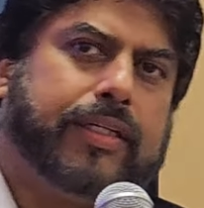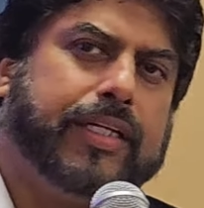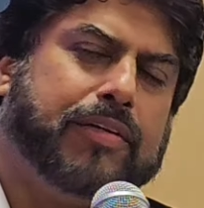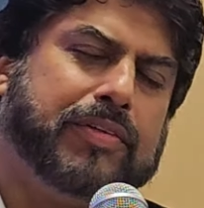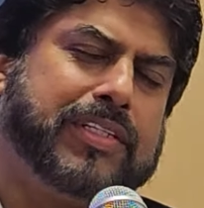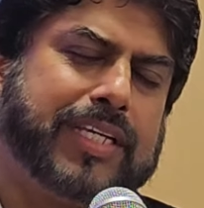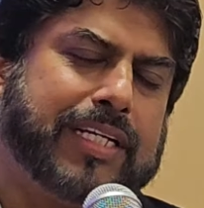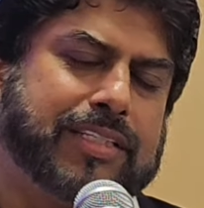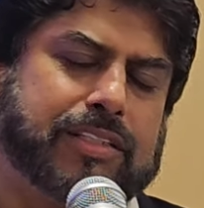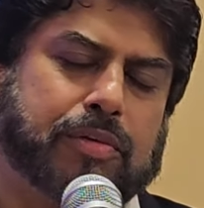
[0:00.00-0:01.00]
It even
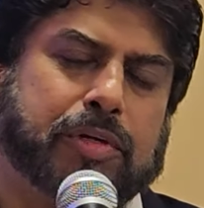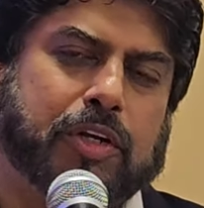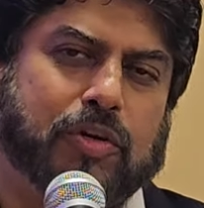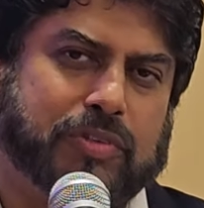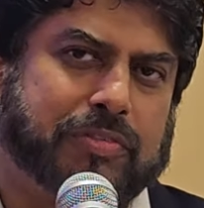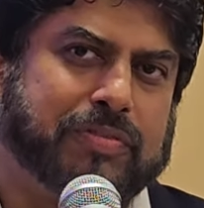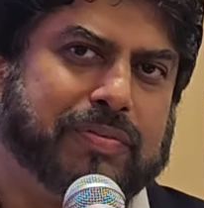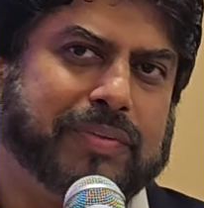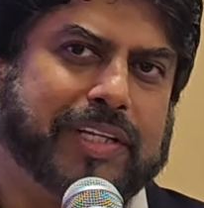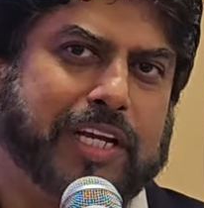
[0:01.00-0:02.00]
says somebody over
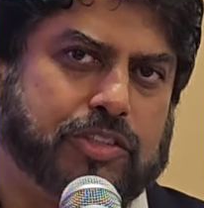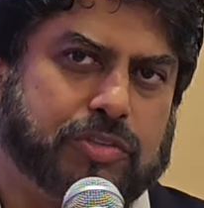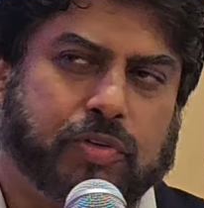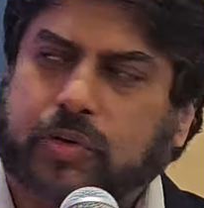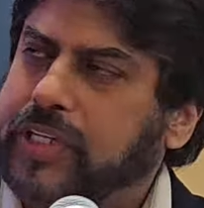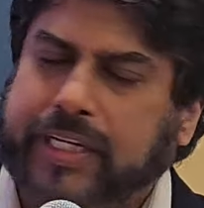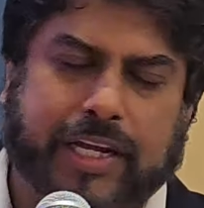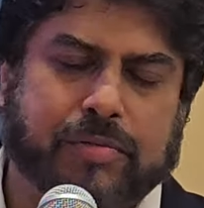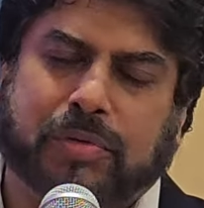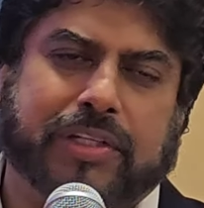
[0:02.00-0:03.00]
the age of 14,
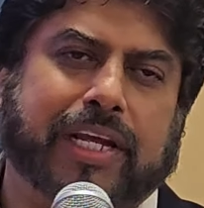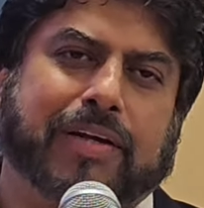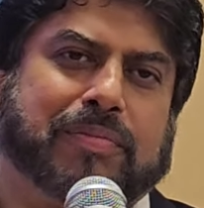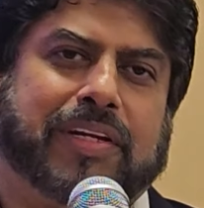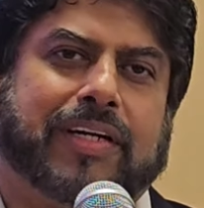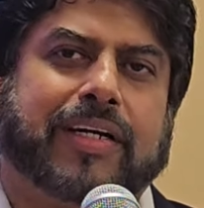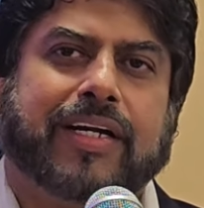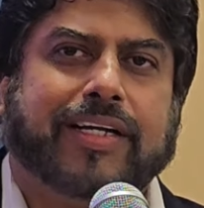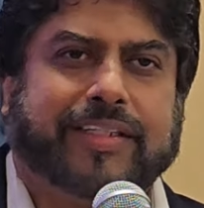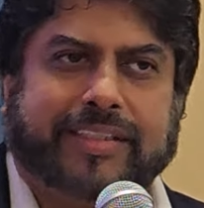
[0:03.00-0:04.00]
I didn't put that up there.
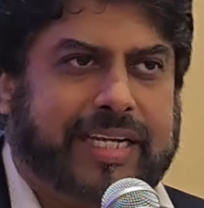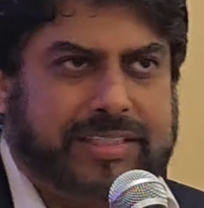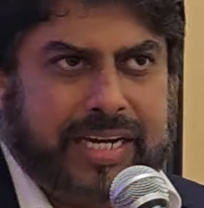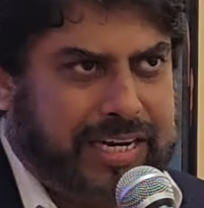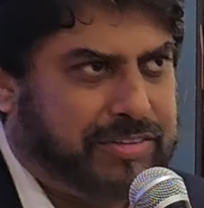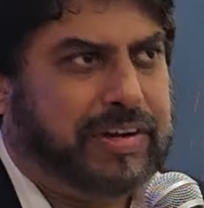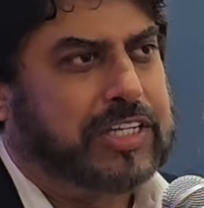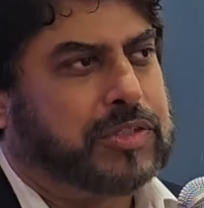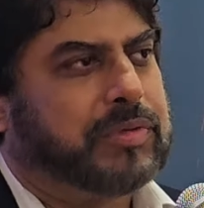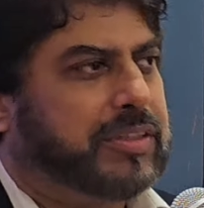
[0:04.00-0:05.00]
That's not
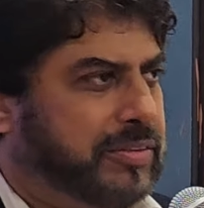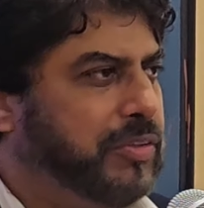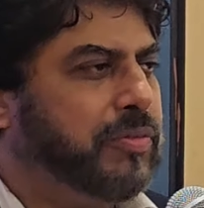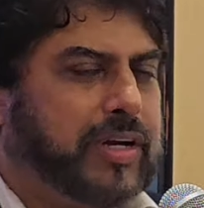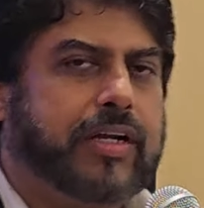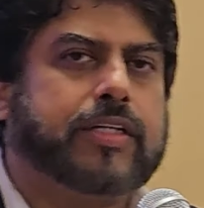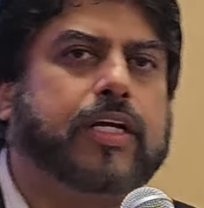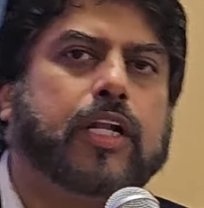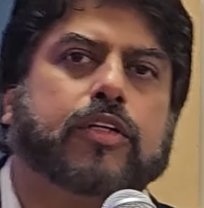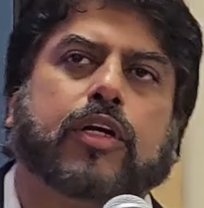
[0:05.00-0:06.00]
advisable. You want an
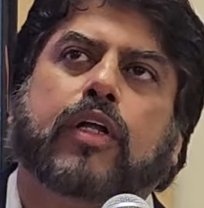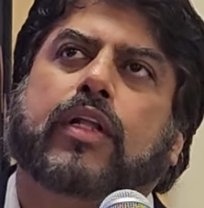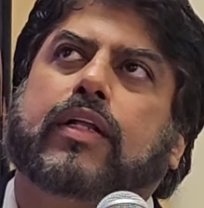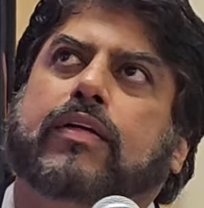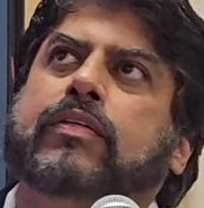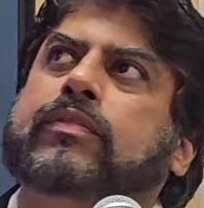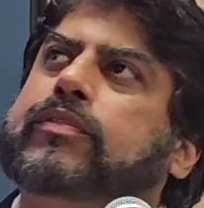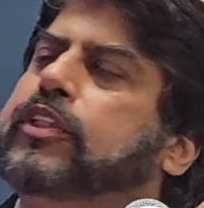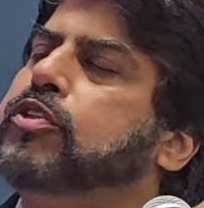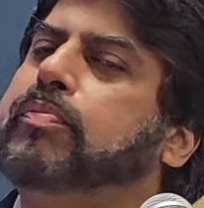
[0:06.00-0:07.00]
adult,
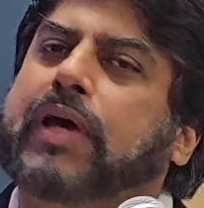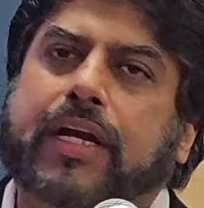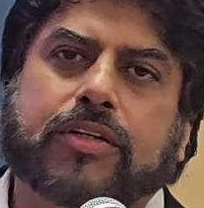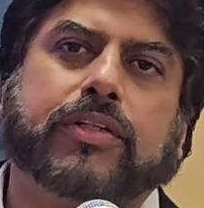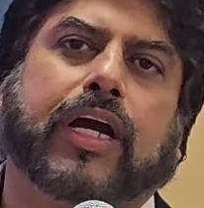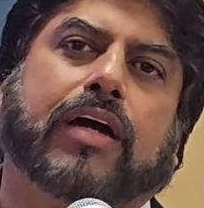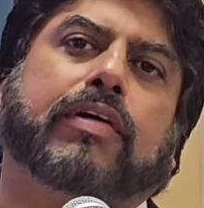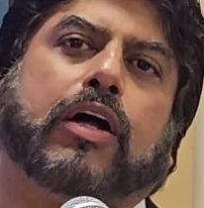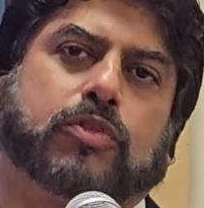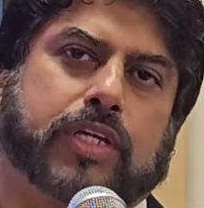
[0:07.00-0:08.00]
it's better to have
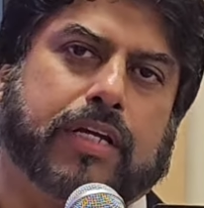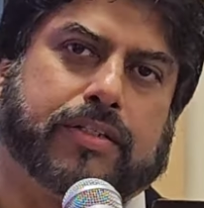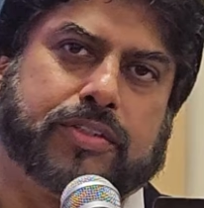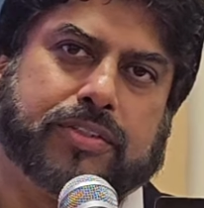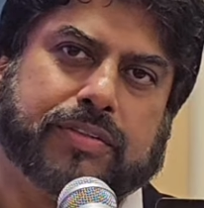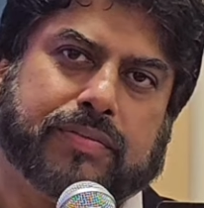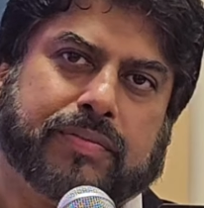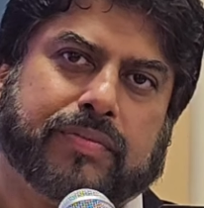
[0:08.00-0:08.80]
outsiders.